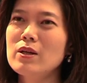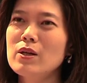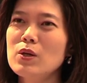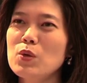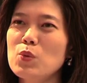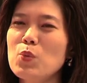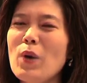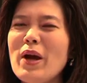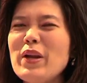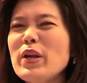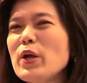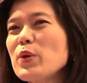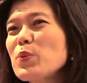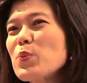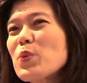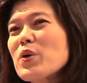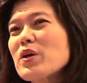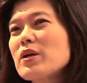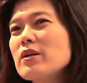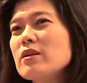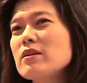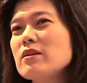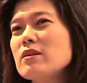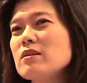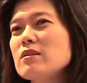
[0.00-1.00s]
why not work
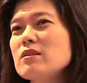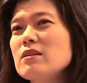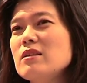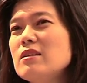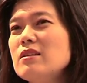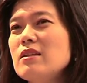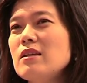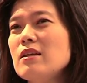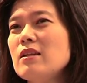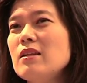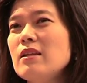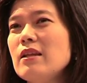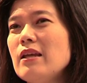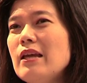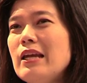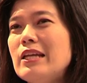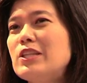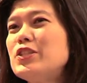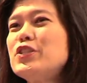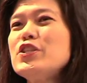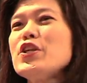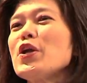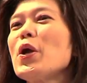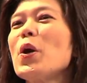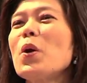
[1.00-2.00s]
in an
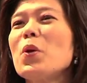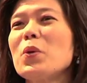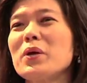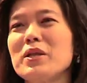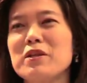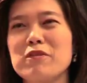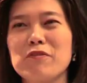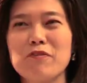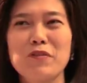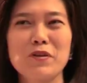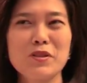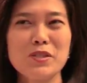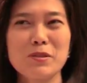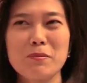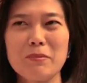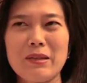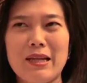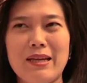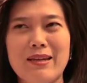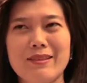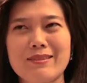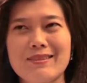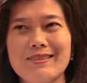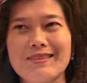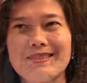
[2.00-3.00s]
NGO in the first
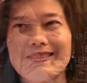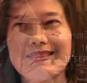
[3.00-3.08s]
place?